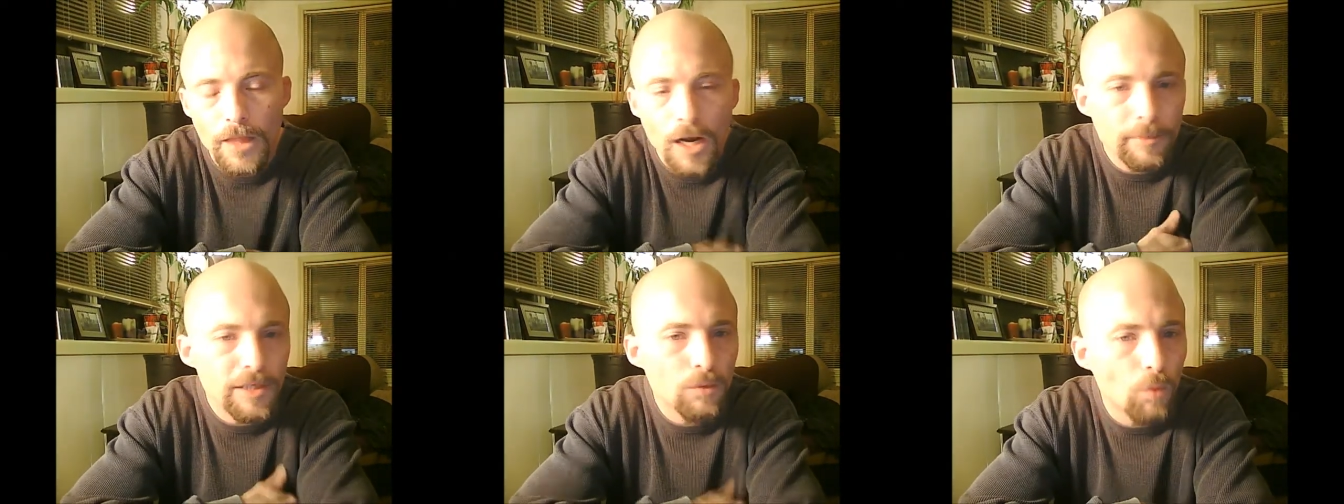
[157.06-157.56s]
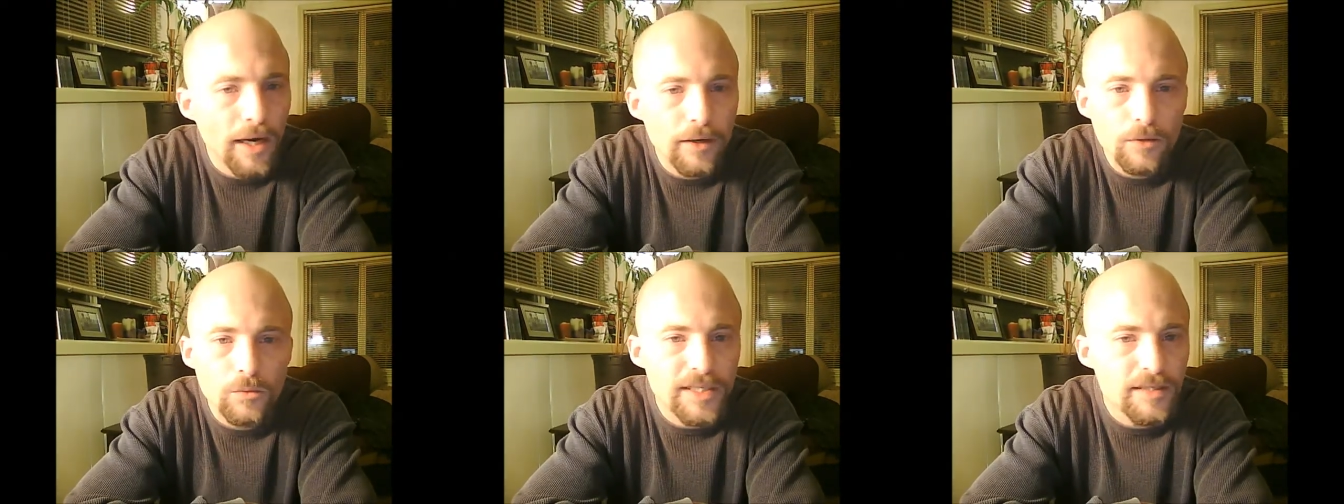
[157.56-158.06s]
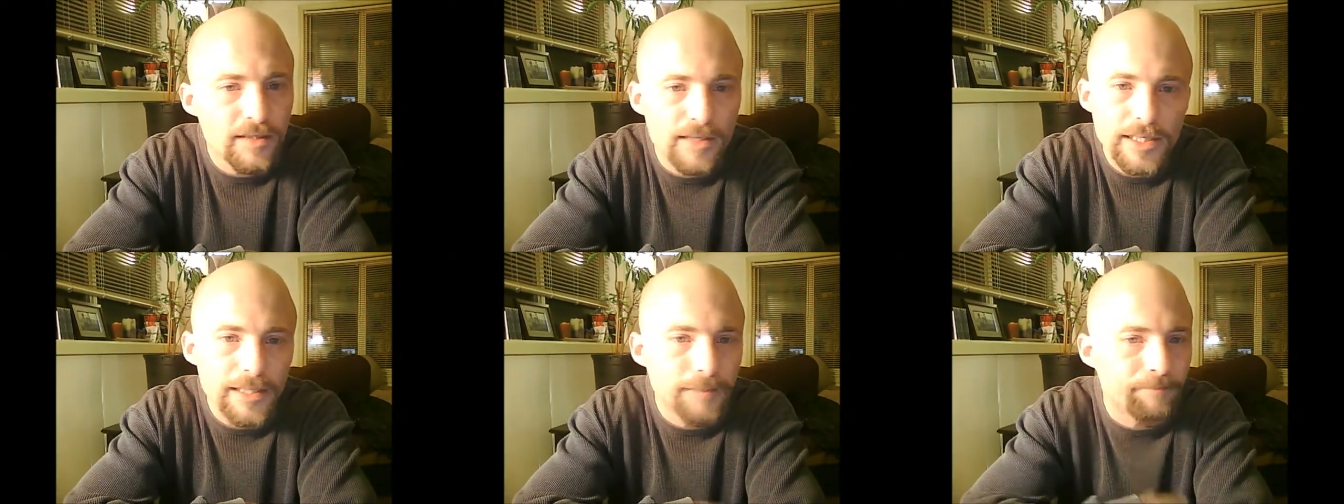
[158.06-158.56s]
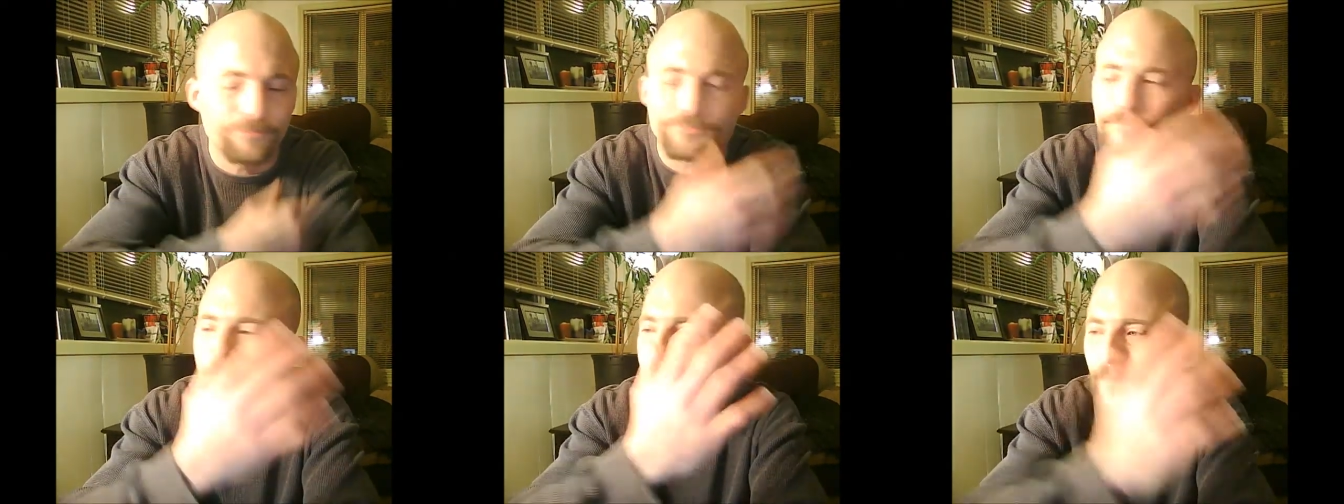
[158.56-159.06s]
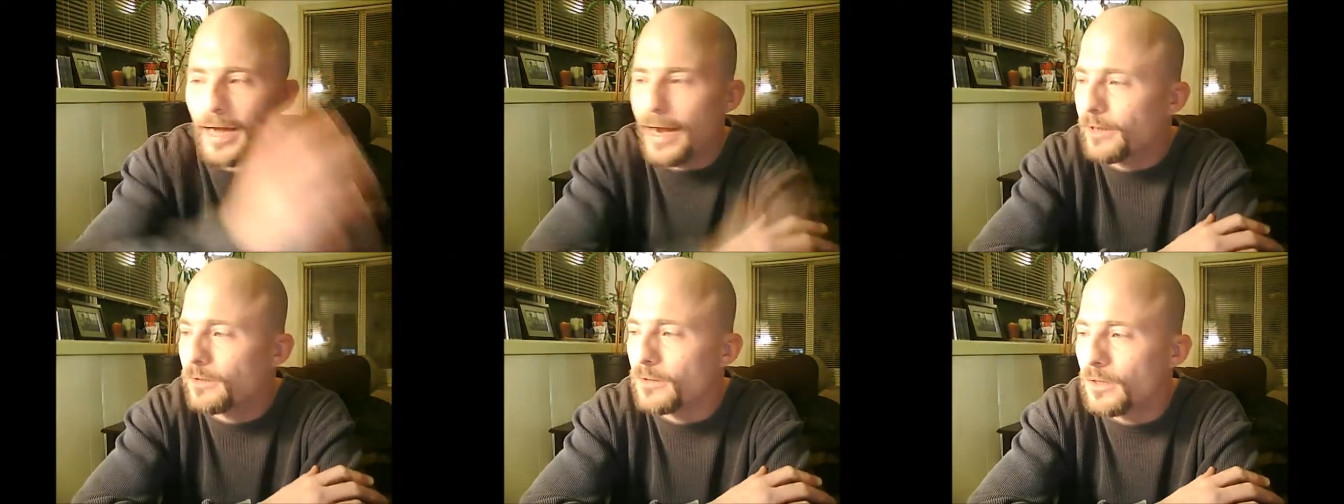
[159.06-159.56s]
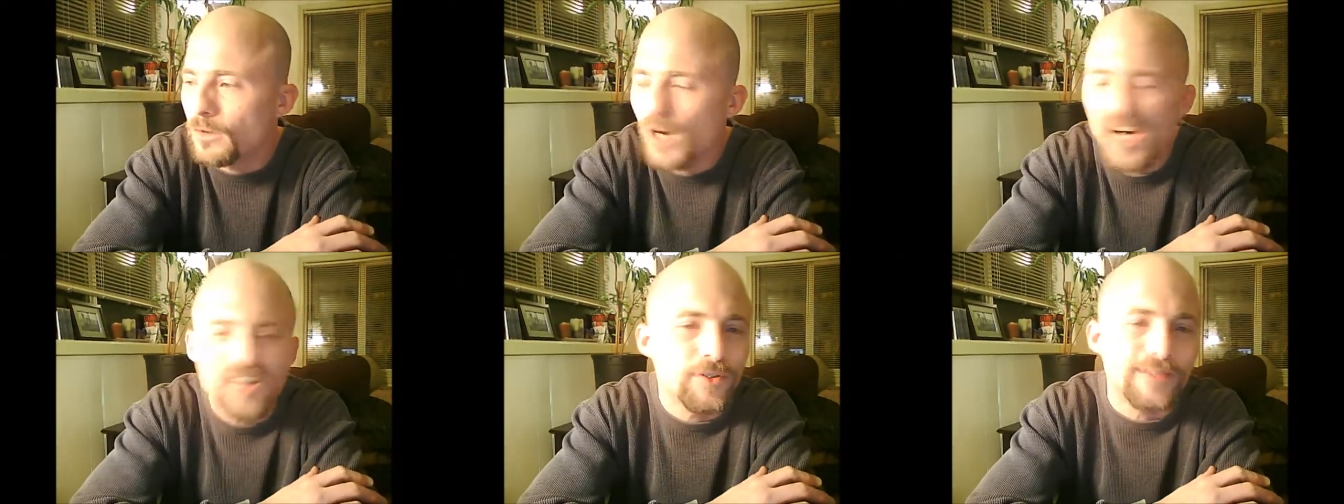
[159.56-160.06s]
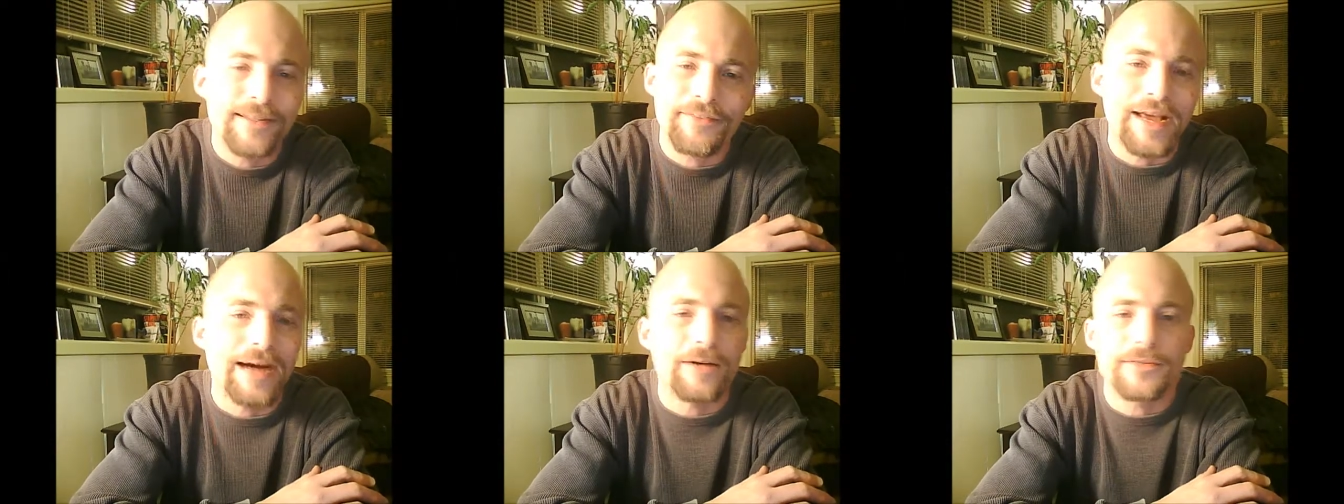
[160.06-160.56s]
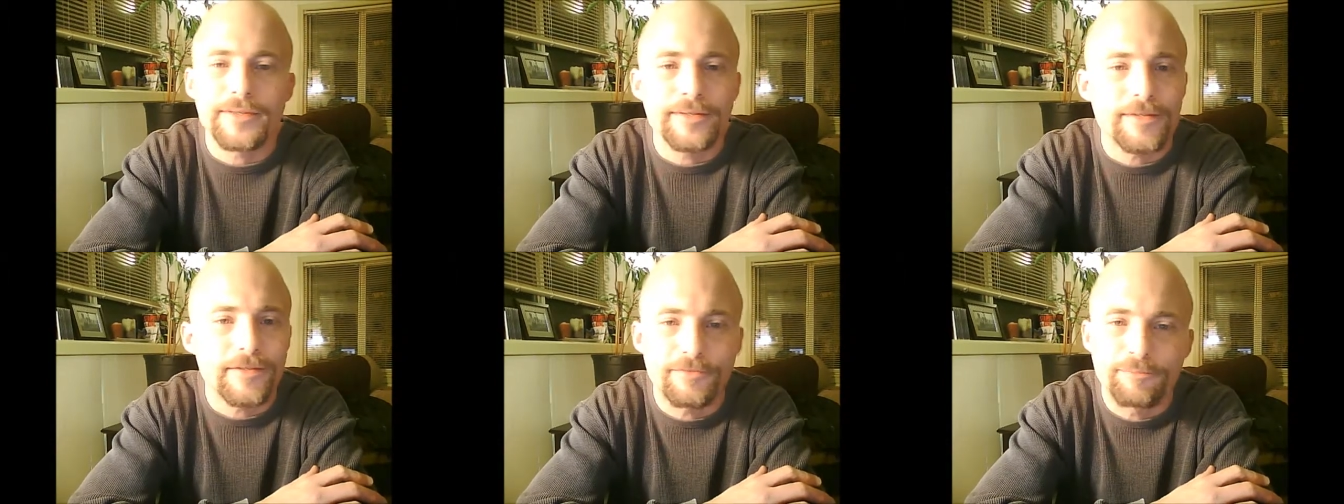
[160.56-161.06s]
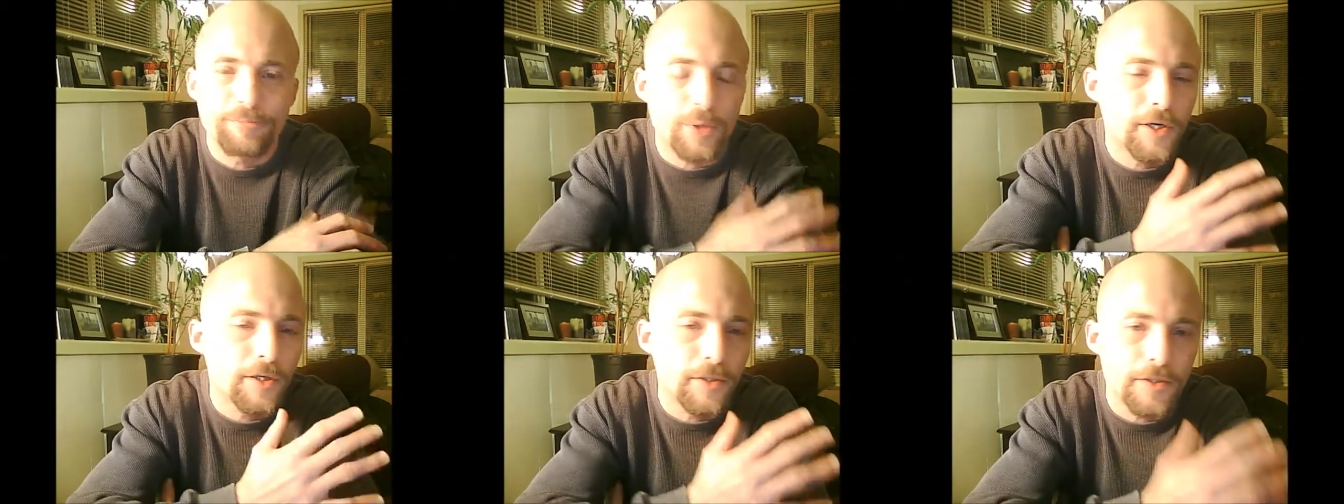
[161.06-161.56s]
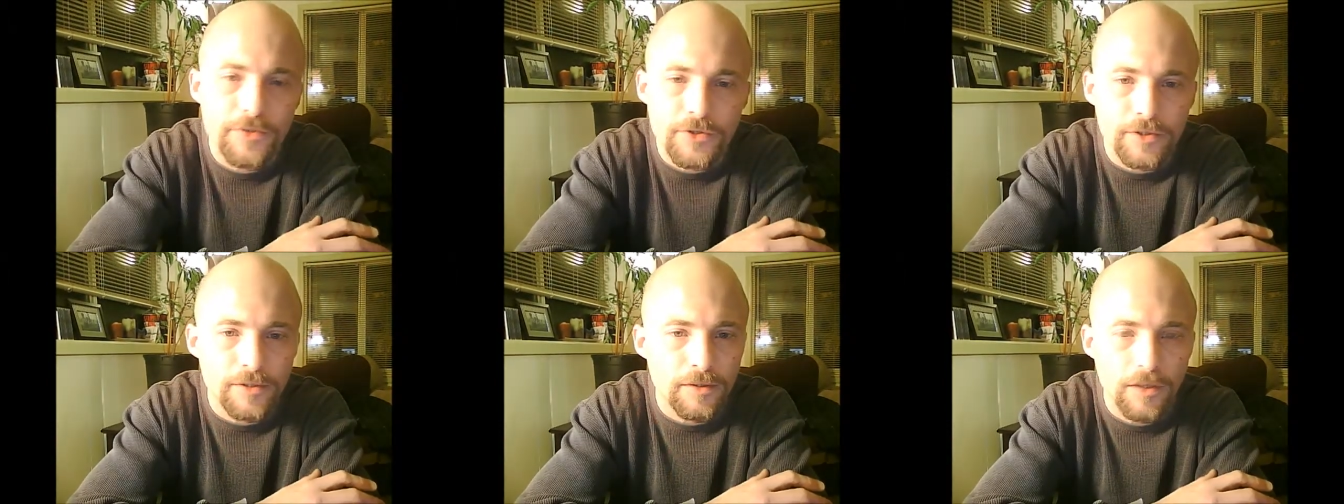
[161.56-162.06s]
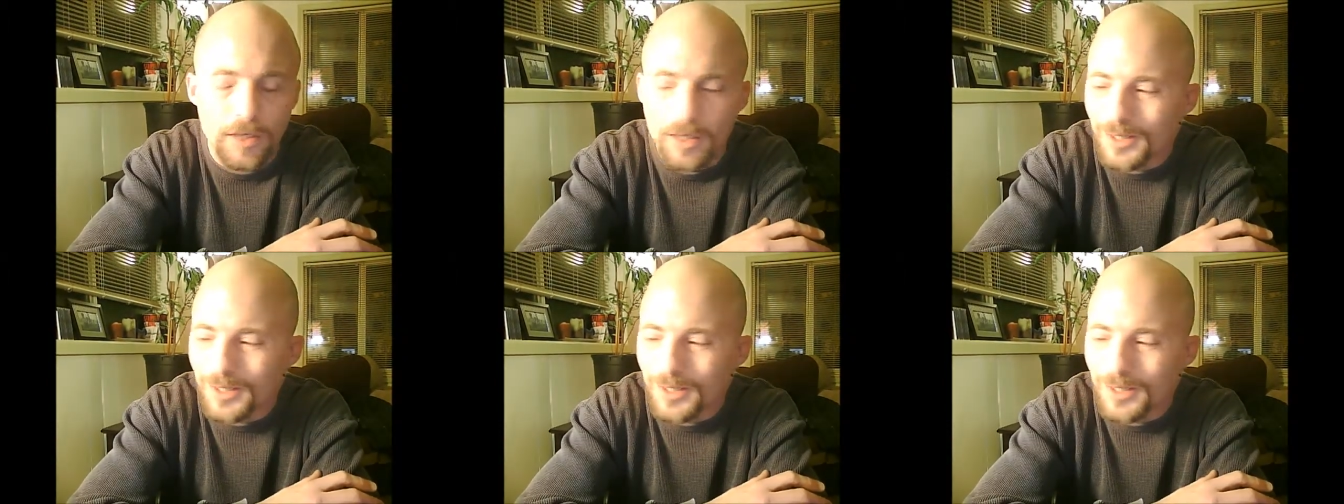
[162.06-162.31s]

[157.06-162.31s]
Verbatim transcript: I mean, why don't we see, I don't know, hundreds of thousands of birds or